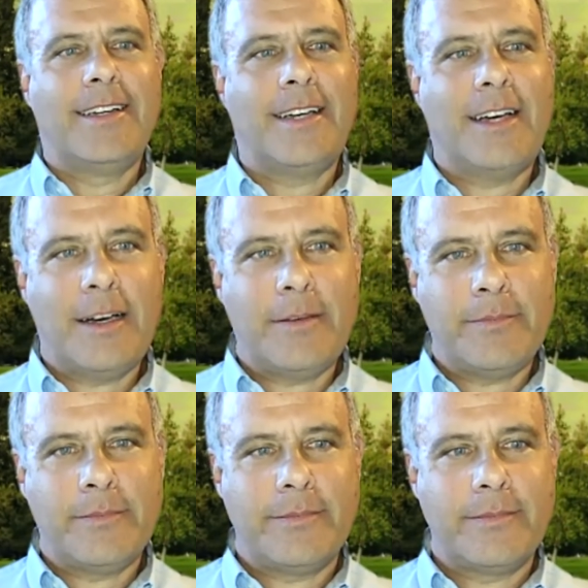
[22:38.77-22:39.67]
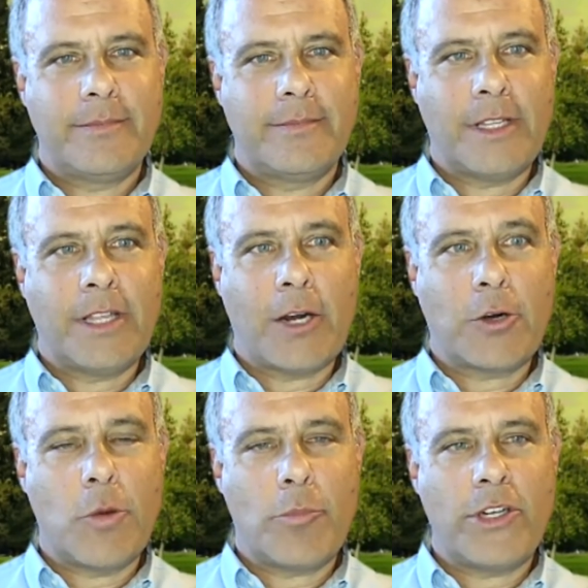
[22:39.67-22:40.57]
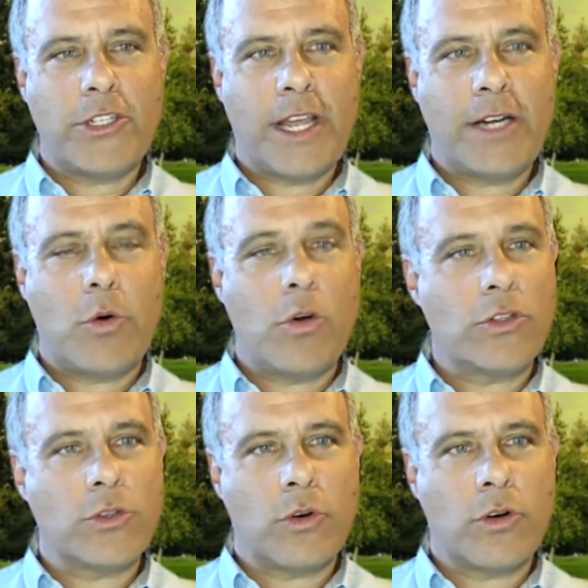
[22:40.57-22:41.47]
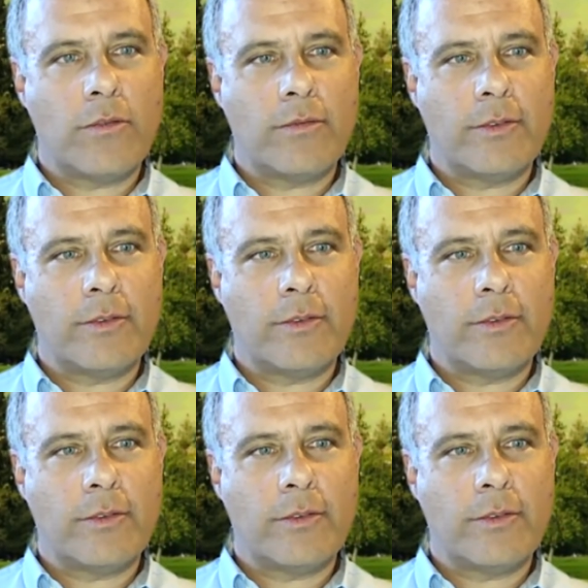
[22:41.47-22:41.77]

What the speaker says: a lot of corporation headquarters or